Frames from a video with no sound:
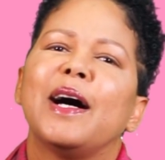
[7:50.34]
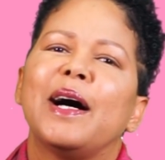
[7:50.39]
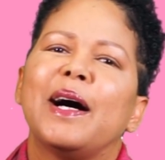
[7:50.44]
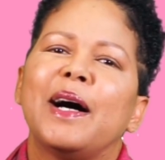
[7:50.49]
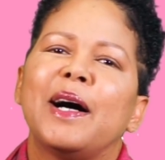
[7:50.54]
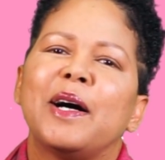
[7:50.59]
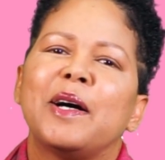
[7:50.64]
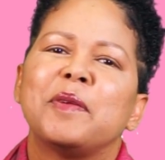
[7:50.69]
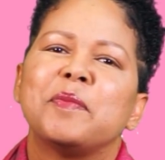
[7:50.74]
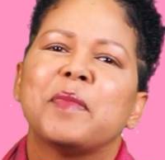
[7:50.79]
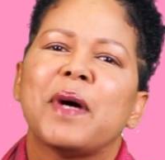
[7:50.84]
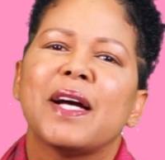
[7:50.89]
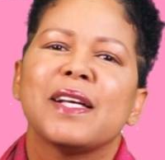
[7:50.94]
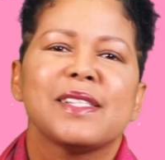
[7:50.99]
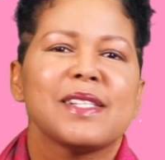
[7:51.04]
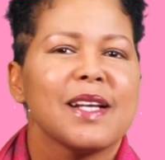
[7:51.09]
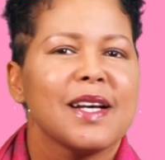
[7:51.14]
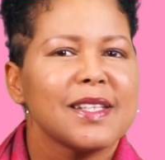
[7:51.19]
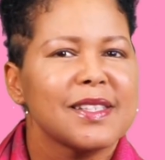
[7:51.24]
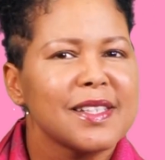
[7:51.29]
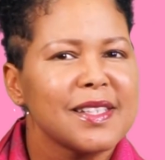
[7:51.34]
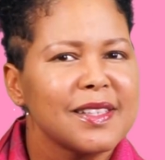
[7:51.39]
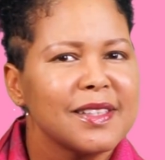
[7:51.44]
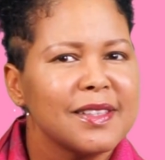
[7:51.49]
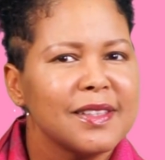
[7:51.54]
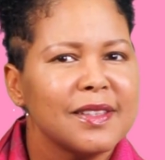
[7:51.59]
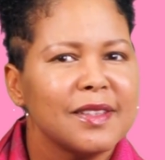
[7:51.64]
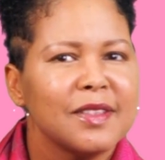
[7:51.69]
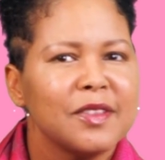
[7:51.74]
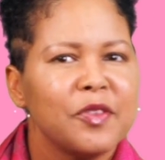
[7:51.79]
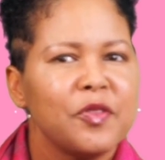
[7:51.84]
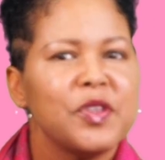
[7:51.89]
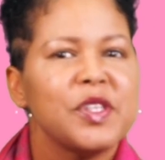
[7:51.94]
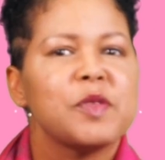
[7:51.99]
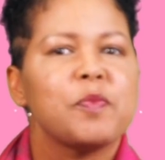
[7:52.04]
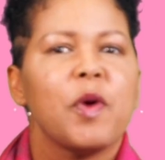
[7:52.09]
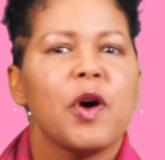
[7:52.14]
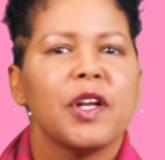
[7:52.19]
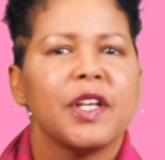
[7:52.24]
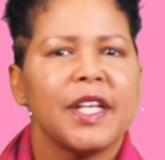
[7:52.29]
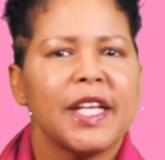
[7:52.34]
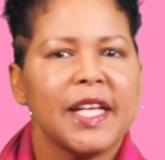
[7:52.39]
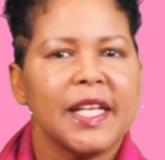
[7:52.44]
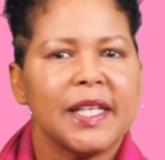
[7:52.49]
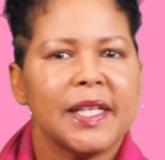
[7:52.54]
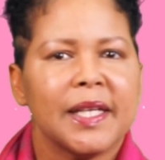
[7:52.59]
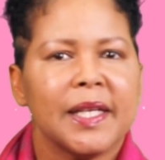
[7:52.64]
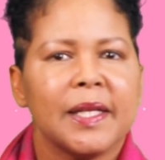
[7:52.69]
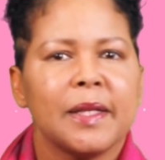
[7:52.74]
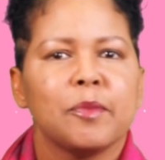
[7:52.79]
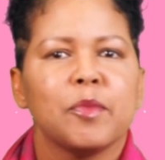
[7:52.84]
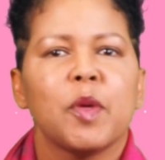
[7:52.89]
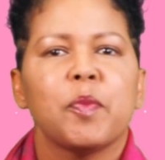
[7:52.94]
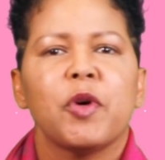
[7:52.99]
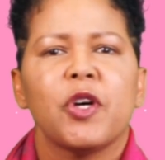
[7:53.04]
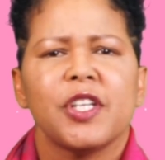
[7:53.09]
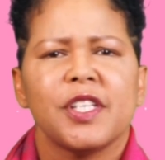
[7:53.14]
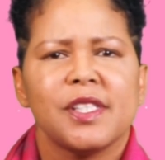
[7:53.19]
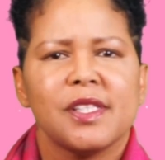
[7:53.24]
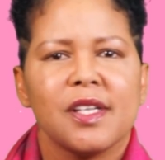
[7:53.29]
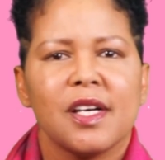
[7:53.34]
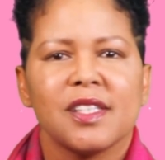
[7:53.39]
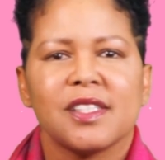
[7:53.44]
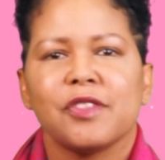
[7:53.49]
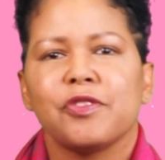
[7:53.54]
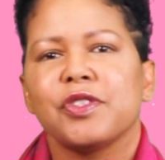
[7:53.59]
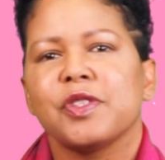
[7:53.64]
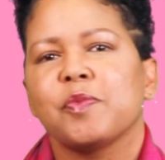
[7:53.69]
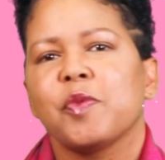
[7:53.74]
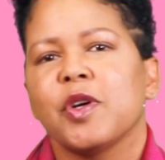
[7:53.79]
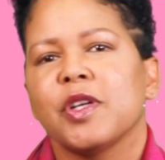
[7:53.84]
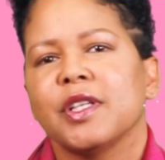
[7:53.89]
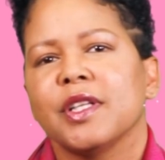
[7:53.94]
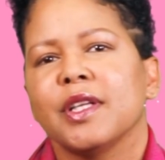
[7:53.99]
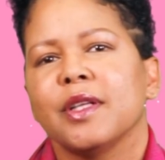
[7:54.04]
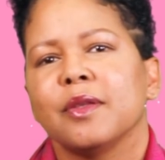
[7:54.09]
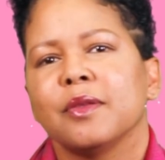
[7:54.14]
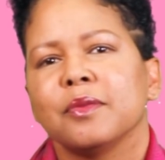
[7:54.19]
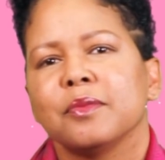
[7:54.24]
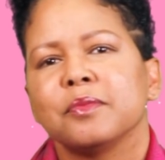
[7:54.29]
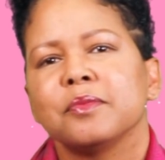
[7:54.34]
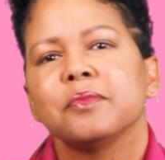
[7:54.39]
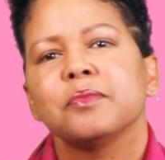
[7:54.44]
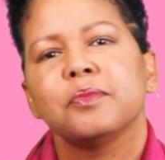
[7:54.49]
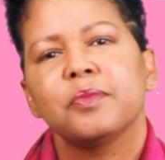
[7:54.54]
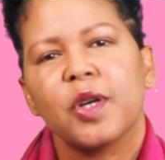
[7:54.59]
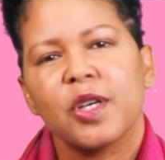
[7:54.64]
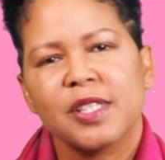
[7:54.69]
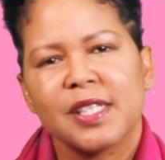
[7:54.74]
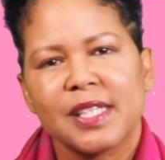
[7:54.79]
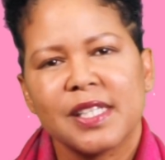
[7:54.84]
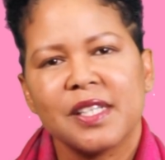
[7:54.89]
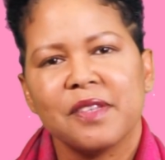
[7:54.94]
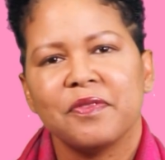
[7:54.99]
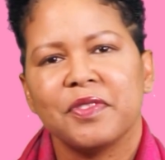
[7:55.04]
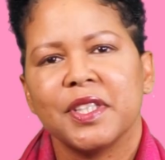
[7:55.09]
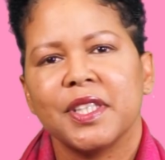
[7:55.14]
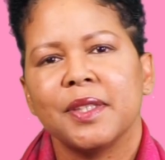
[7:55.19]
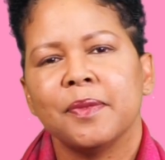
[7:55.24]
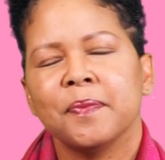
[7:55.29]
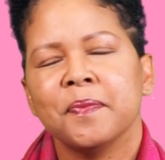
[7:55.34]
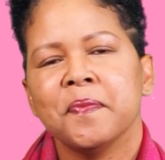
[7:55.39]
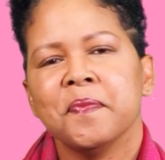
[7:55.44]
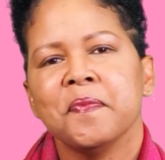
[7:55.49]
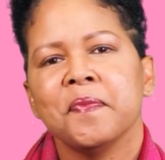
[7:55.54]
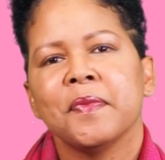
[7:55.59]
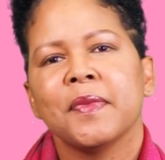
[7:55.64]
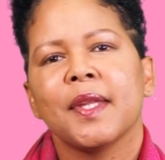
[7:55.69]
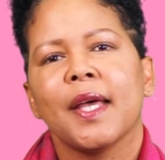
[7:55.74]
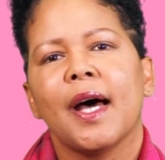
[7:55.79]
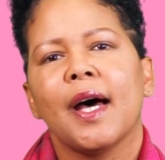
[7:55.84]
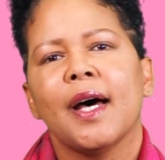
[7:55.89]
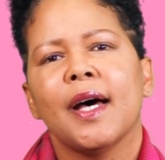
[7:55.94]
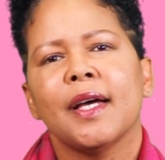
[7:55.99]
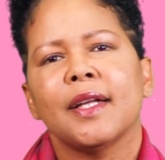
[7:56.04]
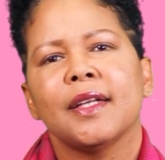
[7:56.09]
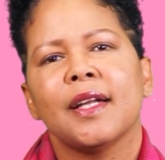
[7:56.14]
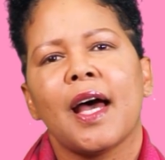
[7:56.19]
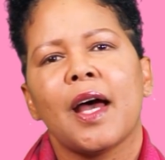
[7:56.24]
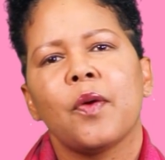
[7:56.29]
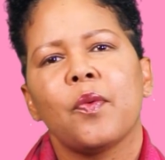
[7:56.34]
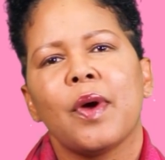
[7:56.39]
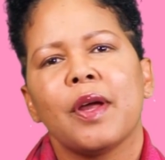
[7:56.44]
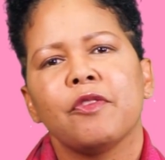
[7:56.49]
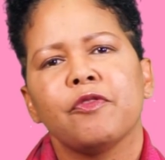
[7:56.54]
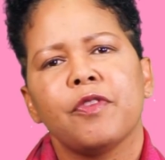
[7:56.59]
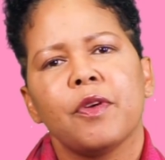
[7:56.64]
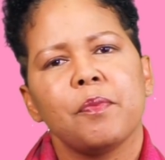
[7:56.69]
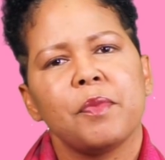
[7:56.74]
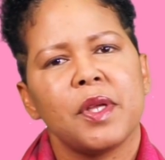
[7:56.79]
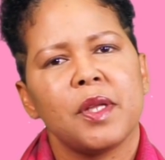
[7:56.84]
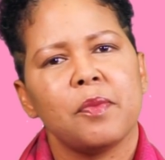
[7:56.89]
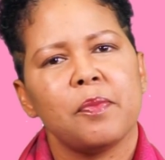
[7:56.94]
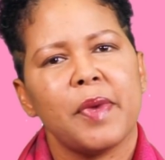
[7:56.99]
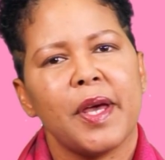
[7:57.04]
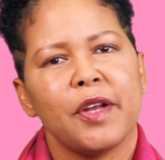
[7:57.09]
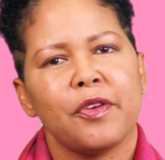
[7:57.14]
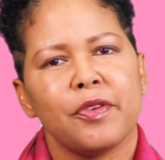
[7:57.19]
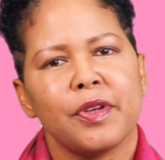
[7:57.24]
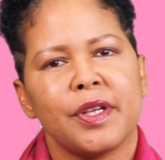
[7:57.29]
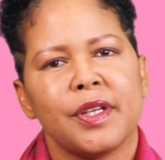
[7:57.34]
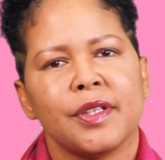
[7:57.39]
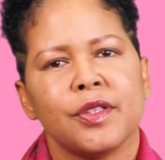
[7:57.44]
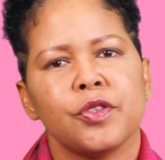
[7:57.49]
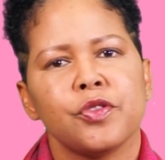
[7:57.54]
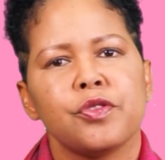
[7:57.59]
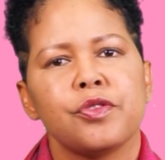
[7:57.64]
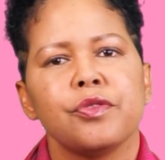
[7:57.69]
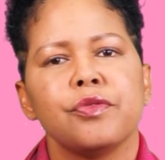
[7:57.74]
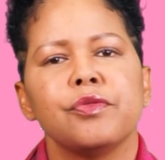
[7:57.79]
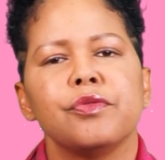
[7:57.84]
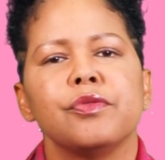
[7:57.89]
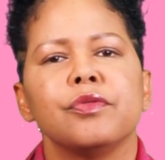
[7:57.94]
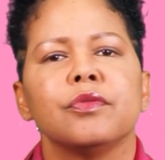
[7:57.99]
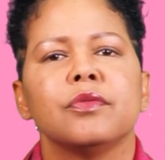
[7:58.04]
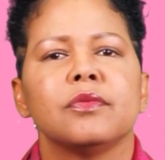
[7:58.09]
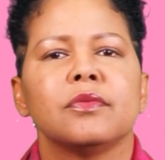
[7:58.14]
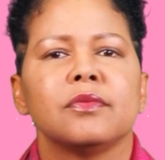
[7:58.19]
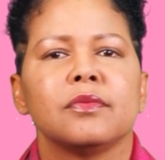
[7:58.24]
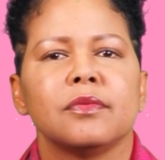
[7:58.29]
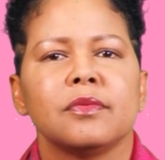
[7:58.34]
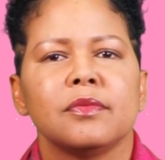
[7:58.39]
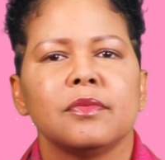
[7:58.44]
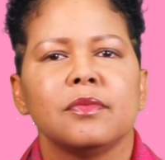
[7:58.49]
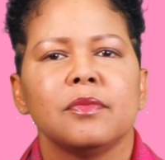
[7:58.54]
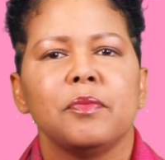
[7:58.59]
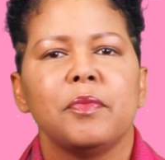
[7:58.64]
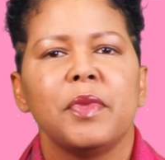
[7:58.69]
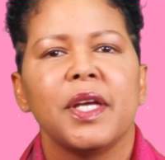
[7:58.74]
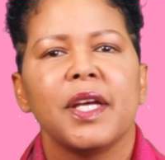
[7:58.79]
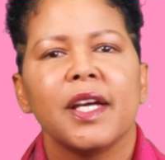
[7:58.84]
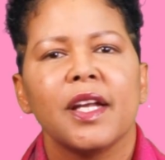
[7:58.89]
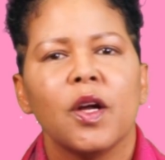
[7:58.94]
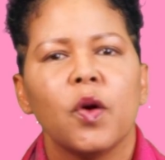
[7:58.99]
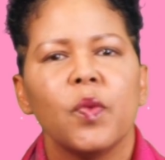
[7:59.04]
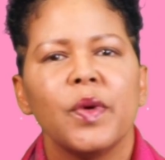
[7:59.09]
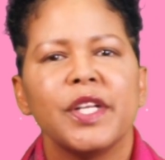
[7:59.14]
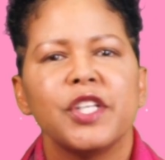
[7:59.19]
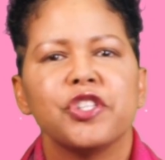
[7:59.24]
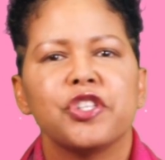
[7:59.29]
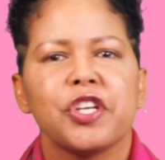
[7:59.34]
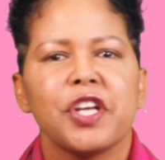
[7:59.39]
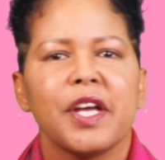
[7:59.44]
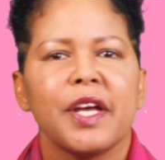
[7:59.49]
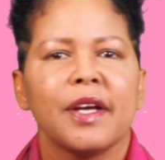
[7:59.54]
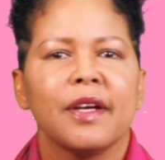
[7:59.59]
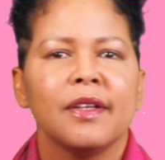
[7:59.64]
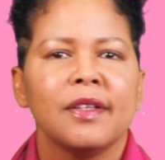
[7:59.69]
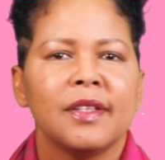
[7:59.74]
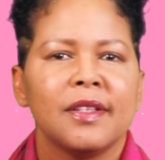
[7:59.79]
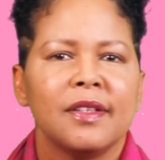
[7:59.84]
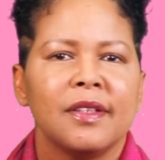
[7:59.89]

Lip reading: I started responding. My body started responding positively. And I went from being bedridden to being in a wheelchair,